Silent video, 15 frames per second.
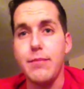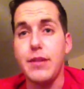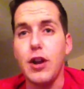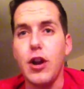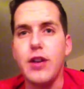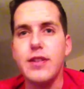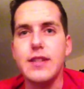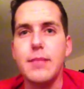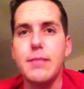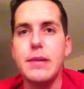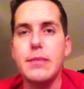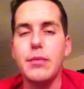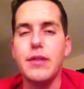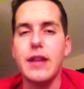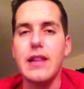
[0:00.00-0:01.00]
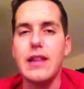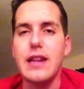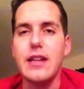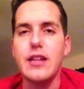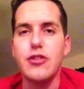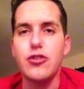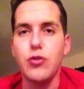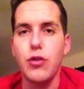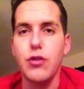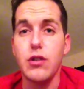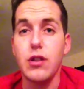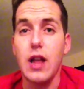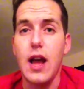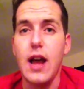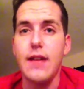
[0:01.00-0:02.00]
But there are some people that let it control their
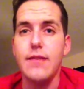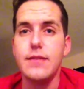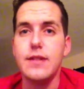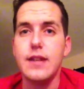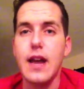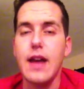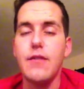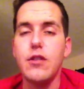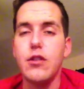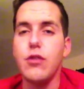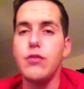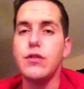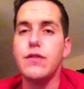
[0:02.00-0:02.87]
lives. I have a close